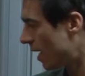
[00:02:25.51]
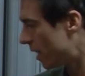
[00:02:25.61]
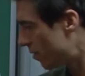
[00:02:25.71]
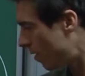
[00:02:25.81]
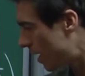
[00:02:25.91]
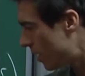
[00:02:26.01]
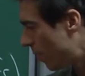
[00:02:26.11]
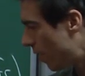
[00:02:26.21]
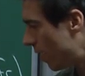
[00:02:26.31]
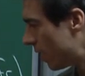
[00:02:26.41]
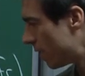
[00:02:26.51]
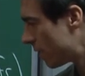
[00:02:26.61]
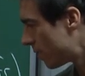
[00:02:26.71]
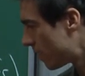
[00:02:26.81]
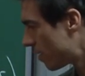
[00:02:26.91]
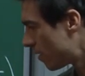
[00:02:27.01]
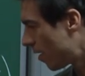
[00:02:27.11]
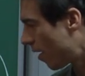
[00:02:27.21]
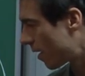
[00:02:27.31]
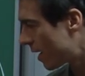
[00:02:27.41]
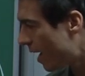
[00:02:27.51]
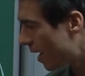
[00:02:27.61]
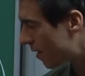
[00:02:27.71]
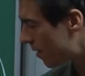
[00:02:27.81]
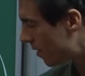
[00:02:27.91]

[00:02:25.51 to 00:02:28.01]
and the value on Rk